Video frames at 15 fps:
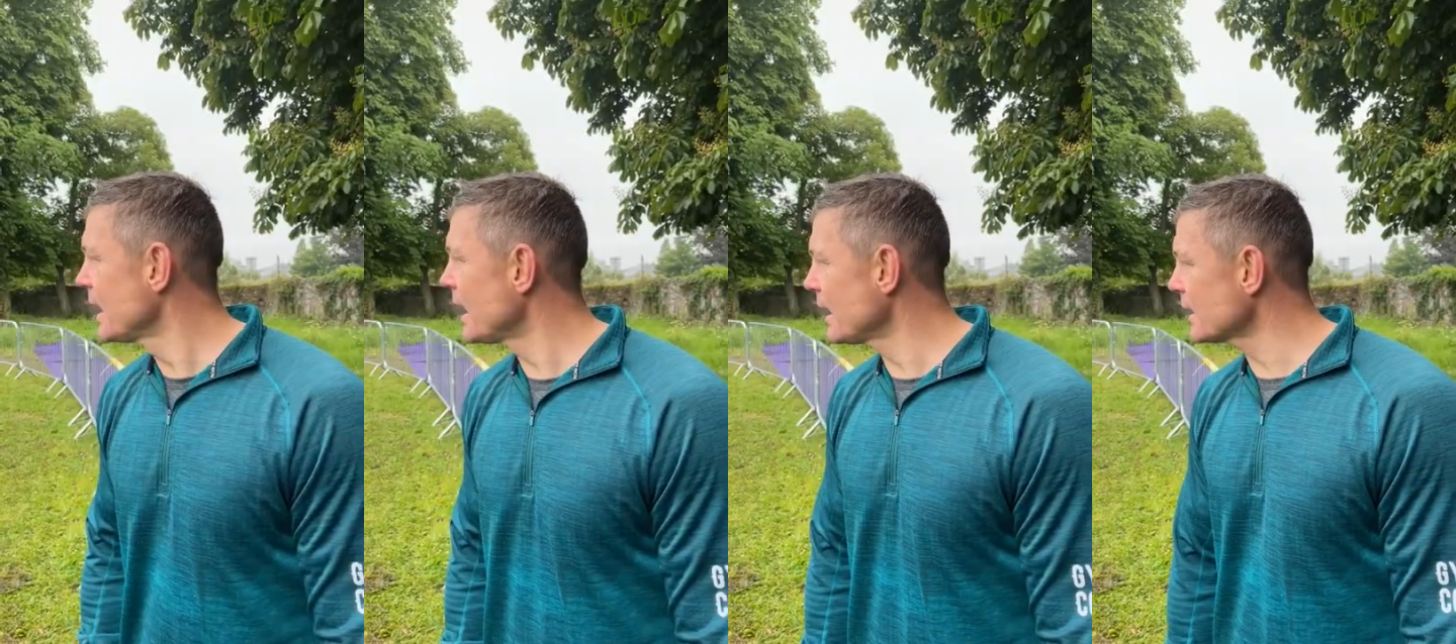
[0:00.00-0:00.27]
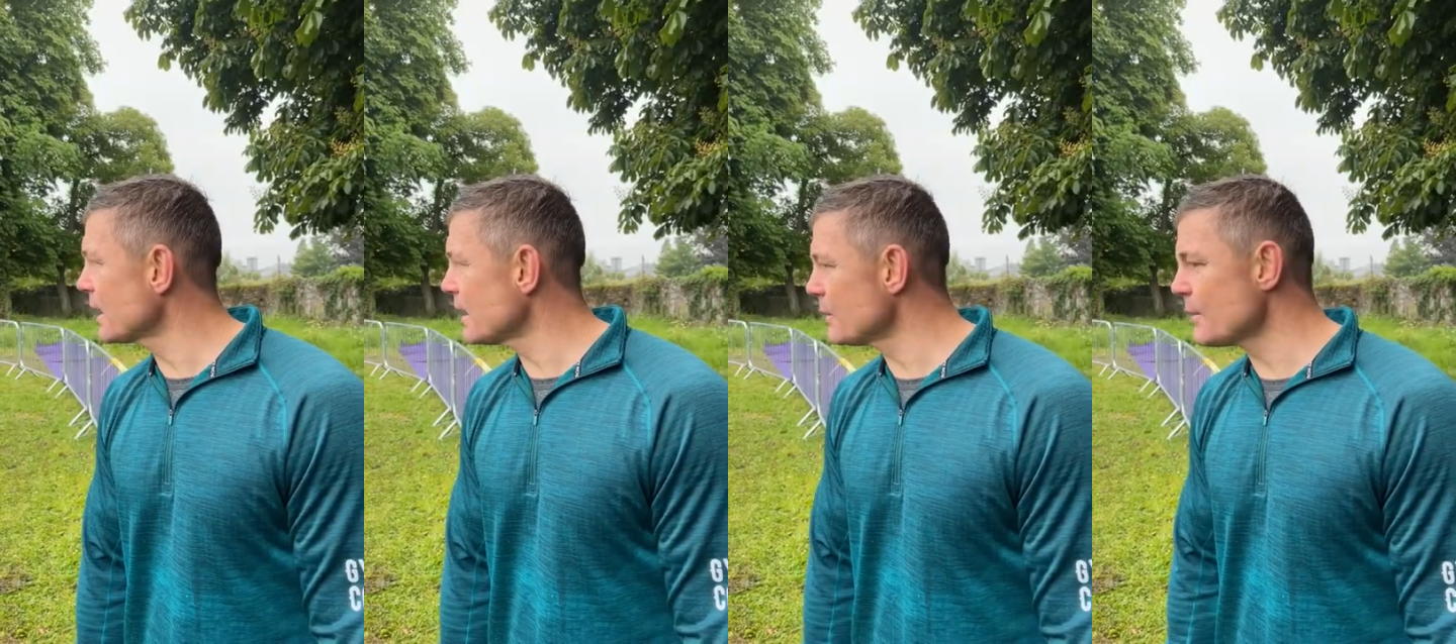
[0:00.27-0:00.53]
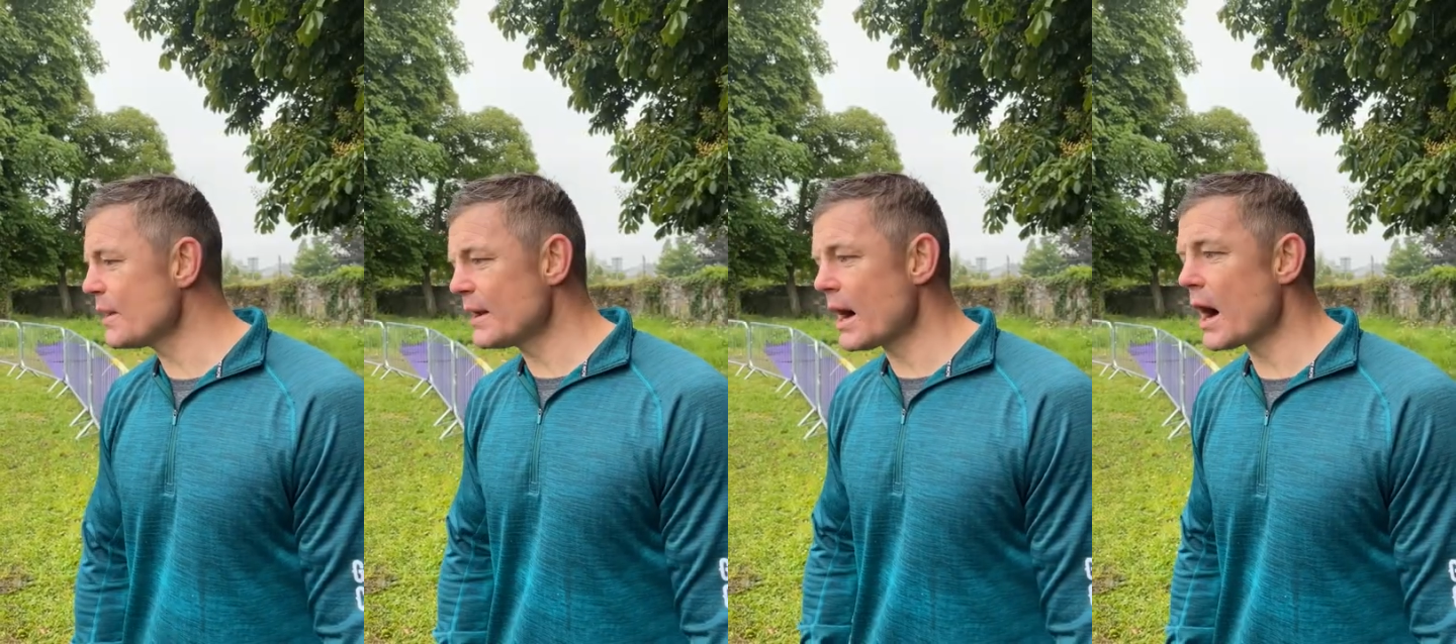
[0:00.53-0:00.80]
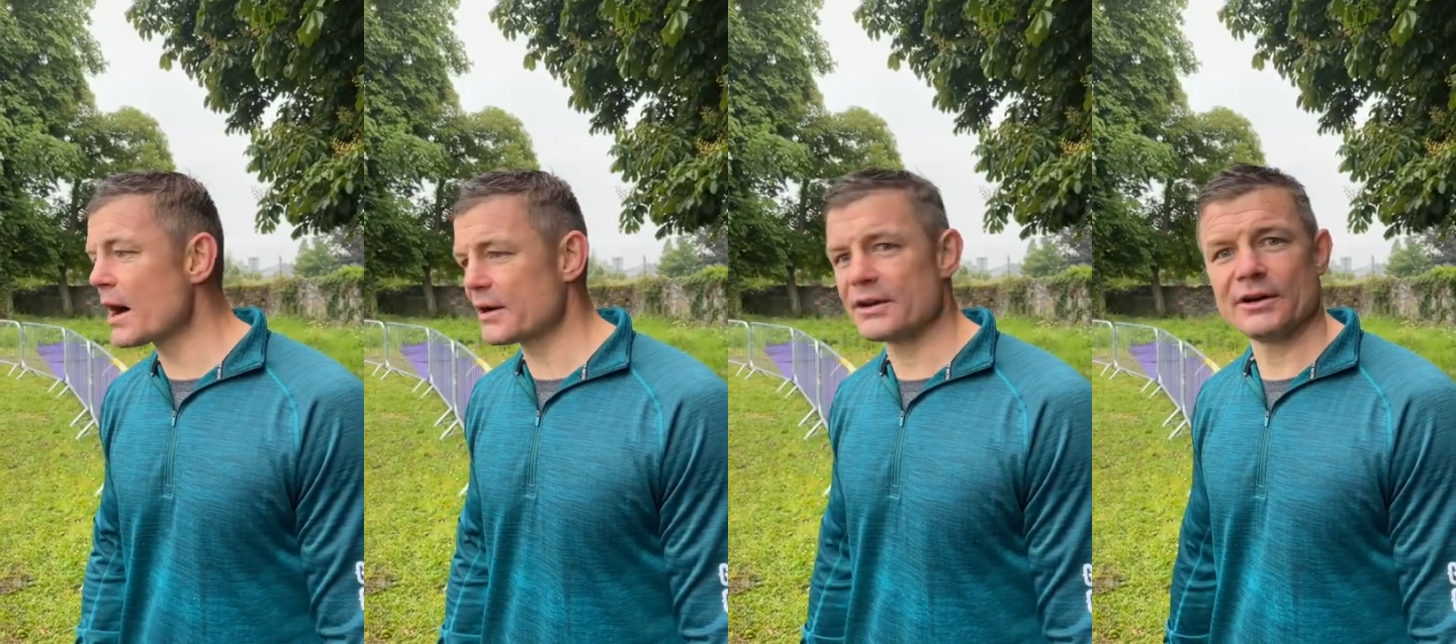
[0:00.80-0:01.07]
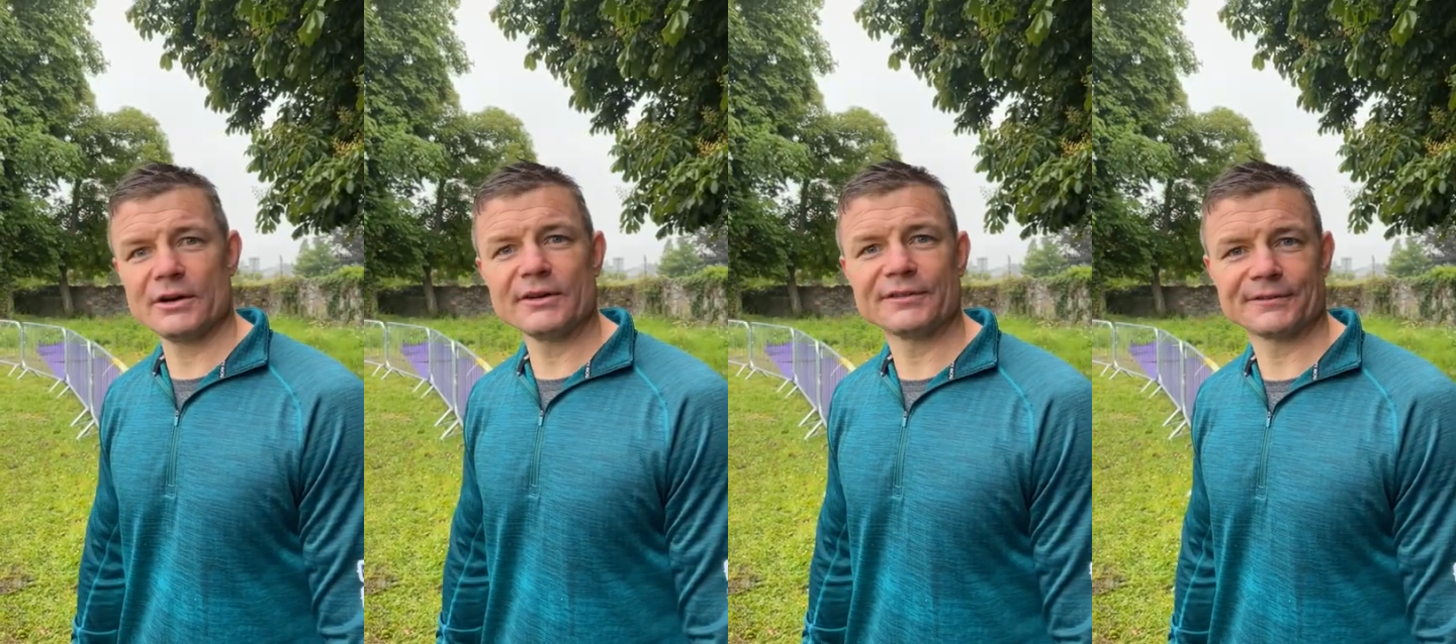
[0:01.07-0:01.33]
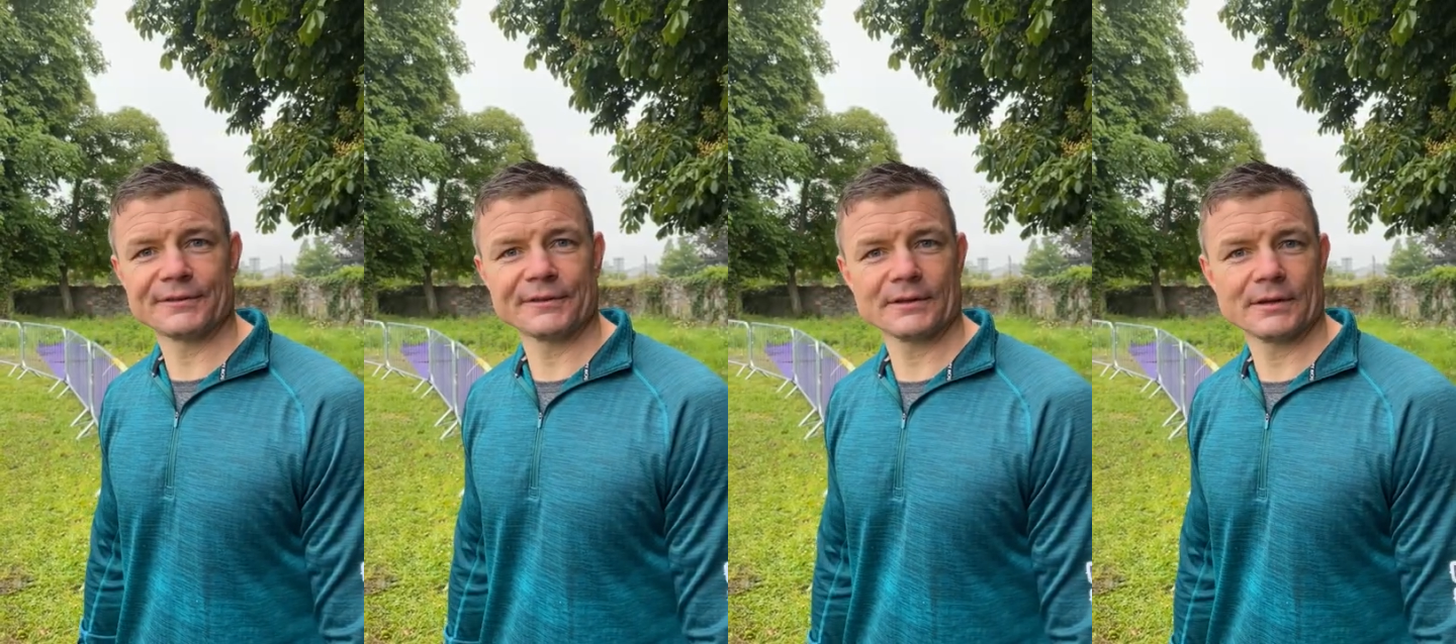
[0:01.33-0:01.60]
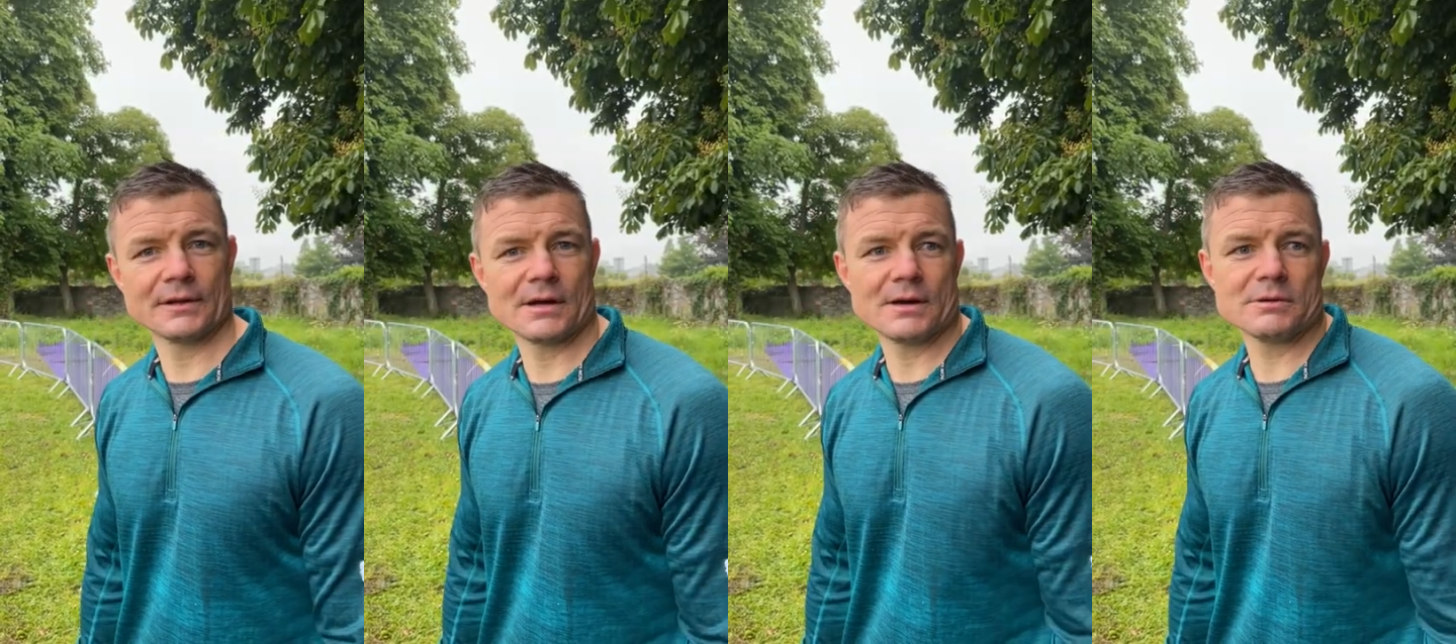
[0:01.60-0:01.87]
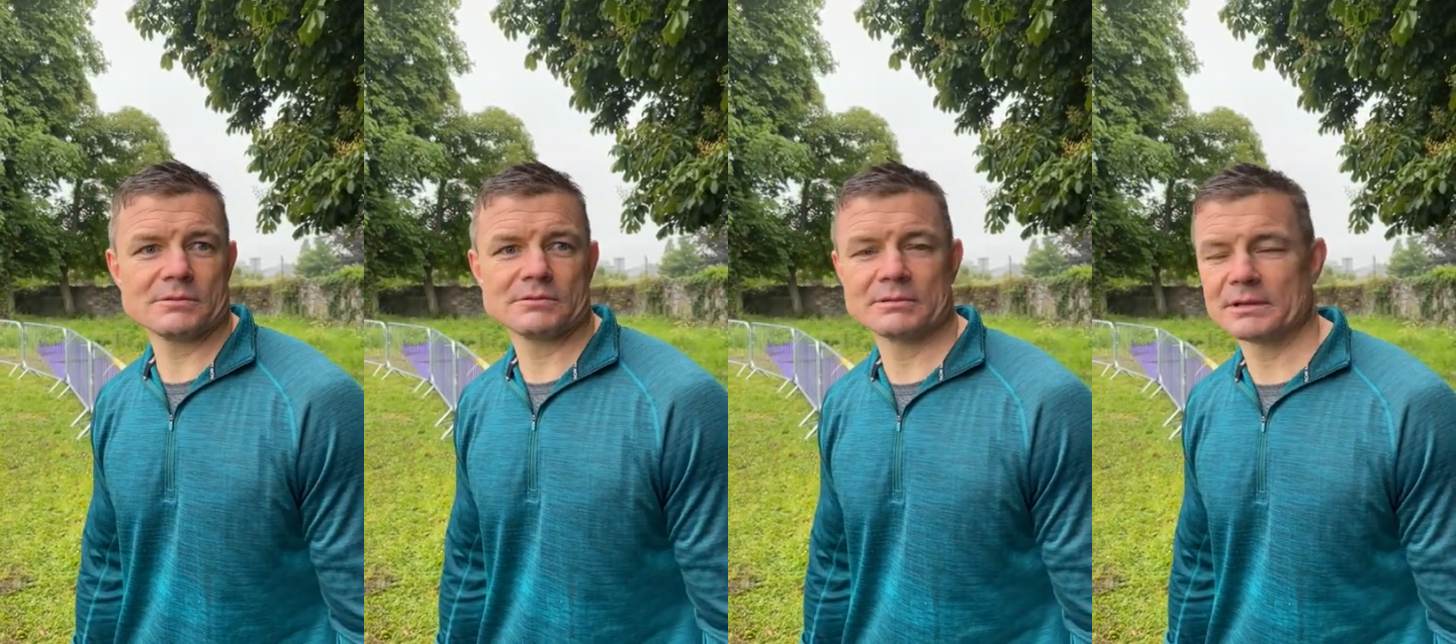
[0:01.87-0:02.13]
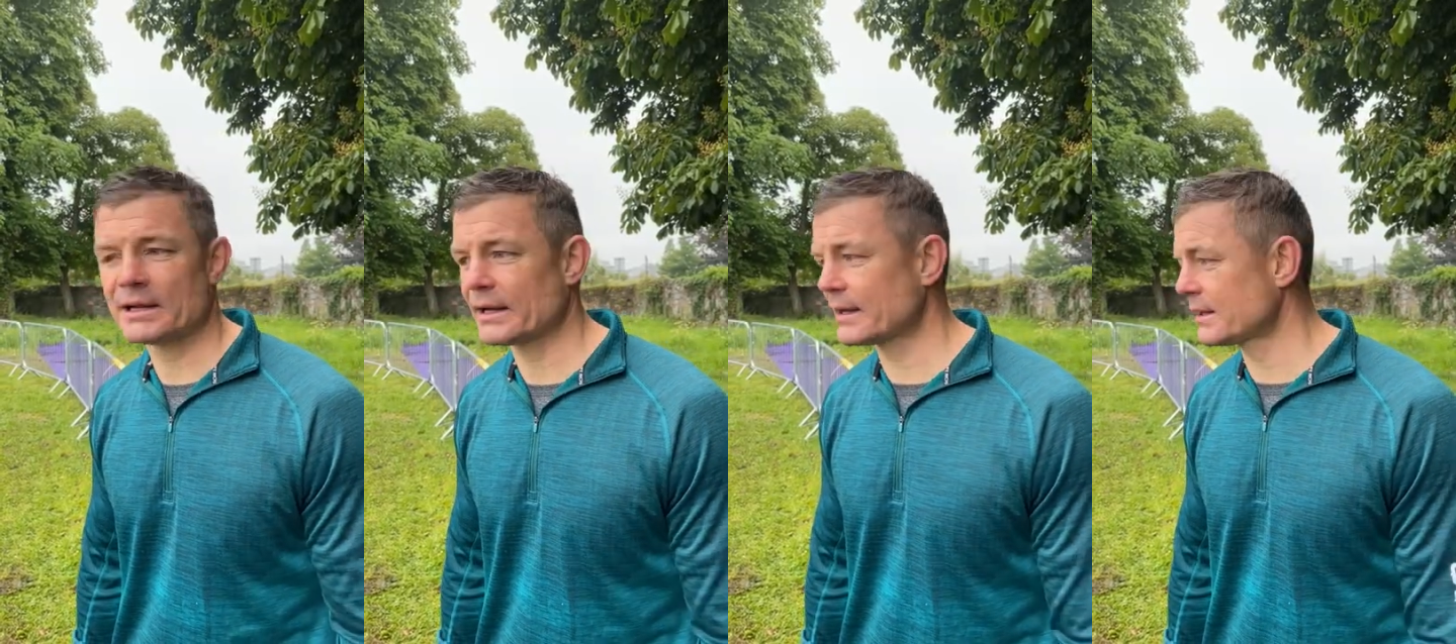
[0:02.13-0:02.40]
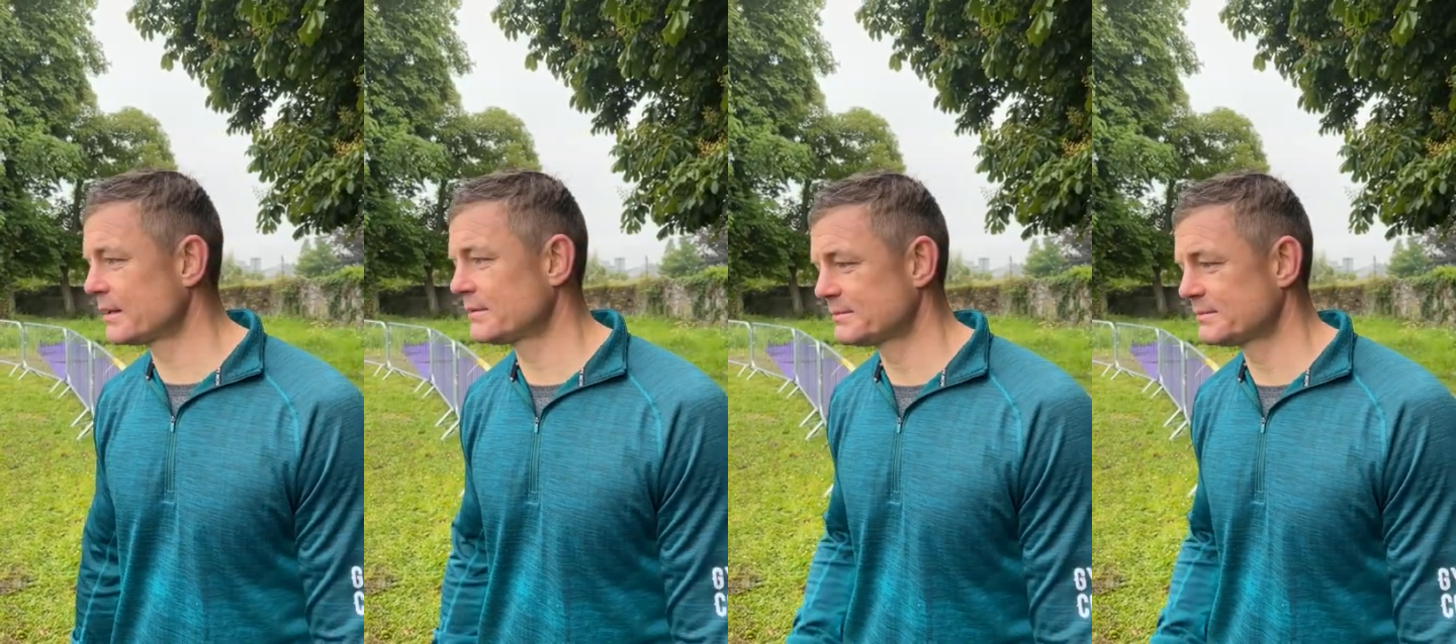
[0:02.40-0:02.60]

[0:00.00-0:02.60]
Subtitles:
I kind of went hard enough, you know, like